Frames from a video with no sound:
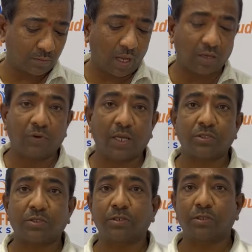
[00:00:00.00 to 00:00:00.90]

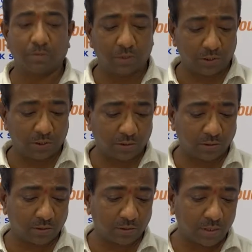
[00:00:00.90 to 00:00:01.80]
manufacturing
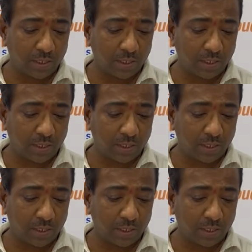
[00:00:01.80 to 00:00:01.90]
simulations,